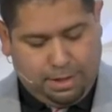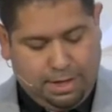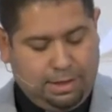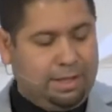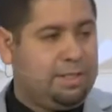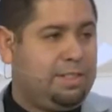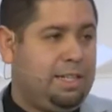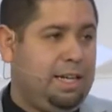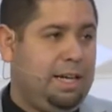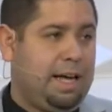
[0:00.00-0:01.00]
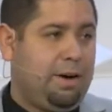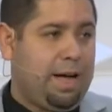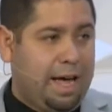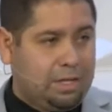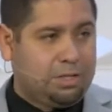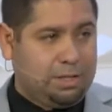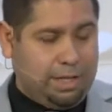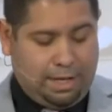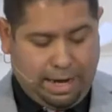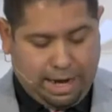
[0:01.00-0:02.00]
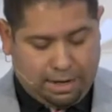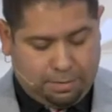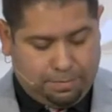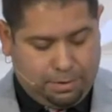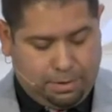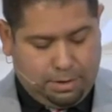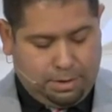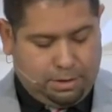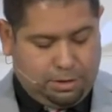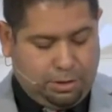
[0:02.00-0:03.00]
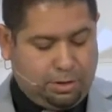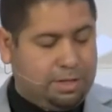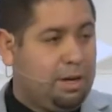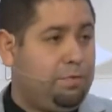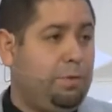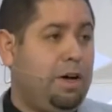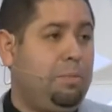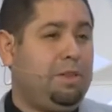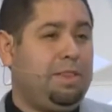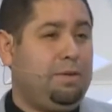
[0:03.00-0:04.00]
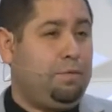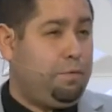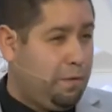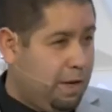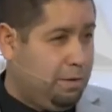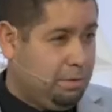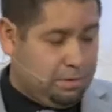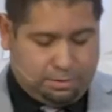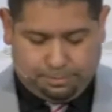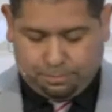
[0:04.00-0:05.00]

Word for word: And let's see how actually Adam starts off well, but then fails